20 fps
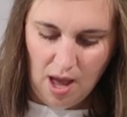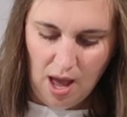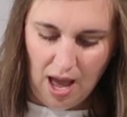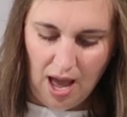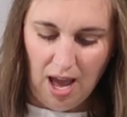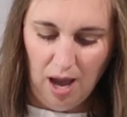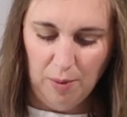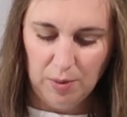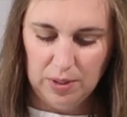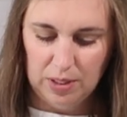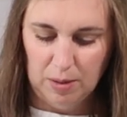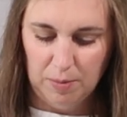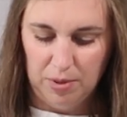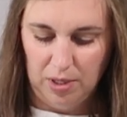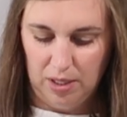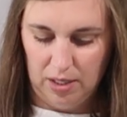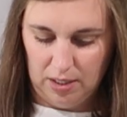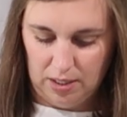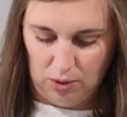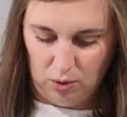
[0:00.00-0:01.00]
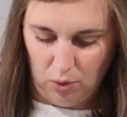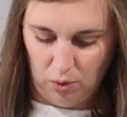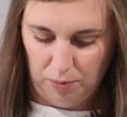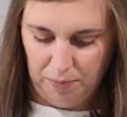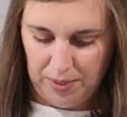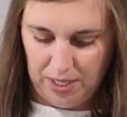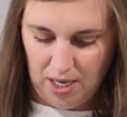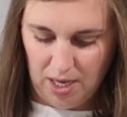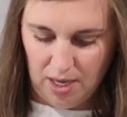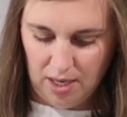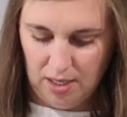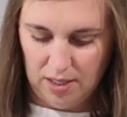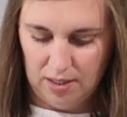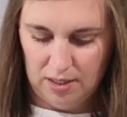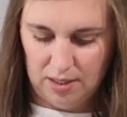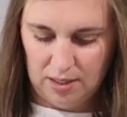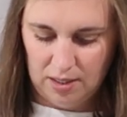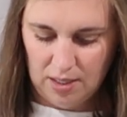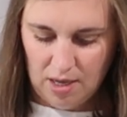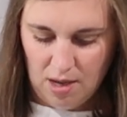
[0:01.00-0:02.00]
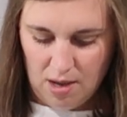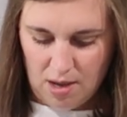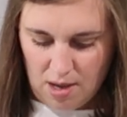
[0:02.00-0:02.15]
I was completely sold because